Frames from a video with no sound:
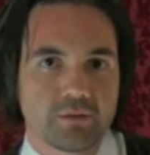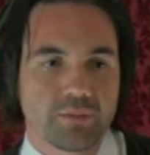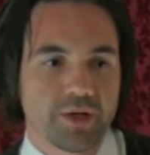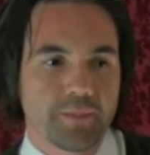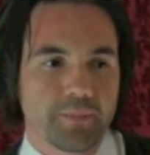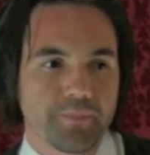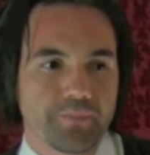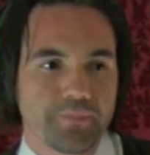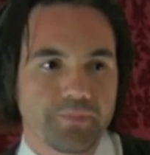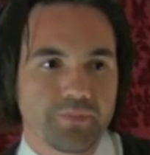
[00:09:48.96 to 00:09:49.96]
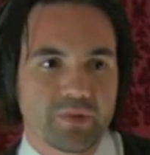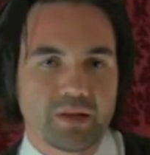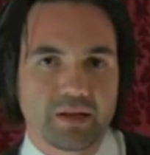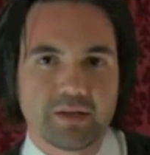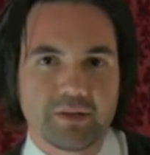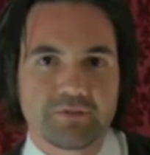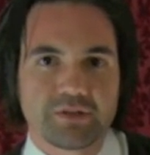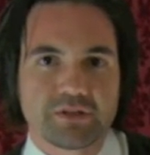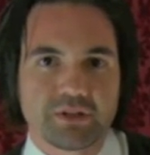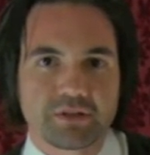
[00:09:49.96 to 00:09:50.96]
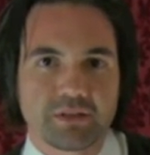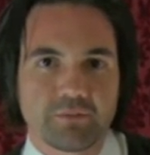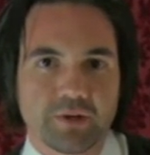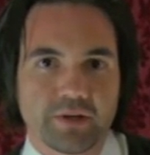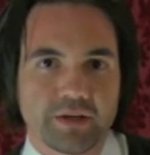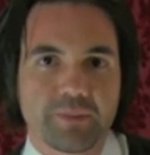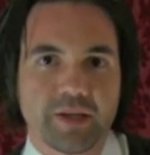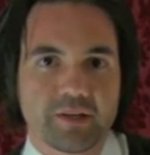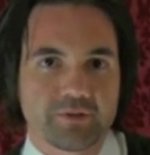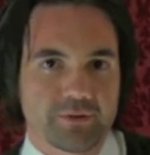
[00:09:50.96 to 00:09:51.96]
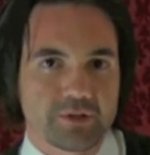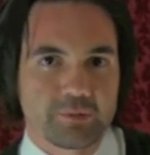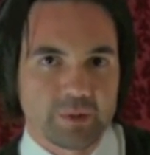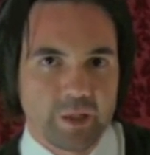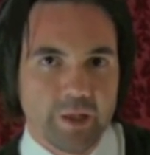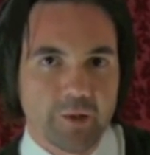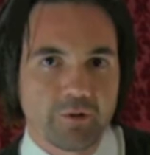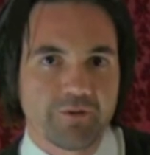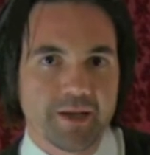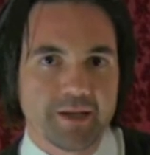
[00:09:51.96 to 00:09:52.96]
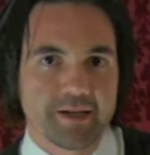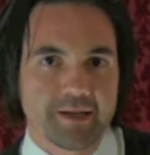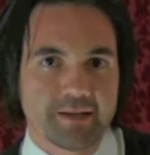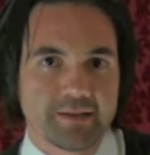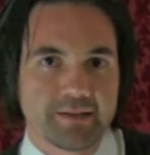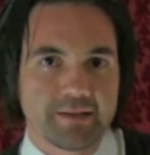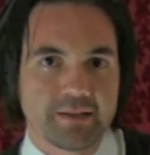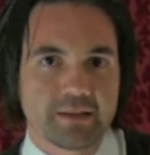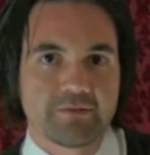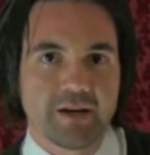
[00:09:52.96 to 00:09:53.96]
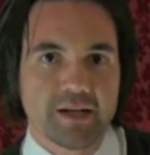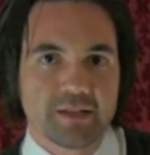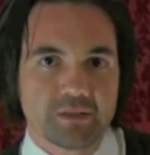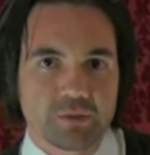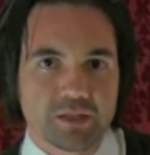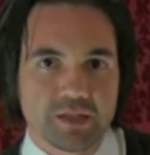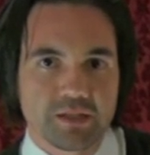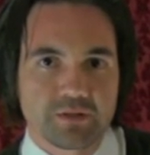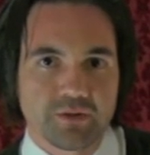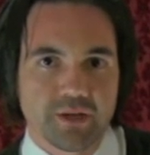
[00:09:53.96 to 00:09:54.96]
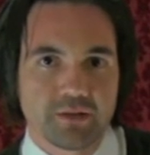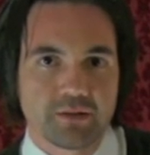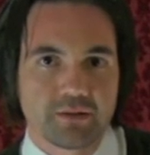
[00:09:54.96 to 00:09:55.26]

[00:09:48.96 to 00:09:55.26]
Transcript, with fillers: But again, you have to start somewhere, and it begins first with letting go of the idea that violence will set us free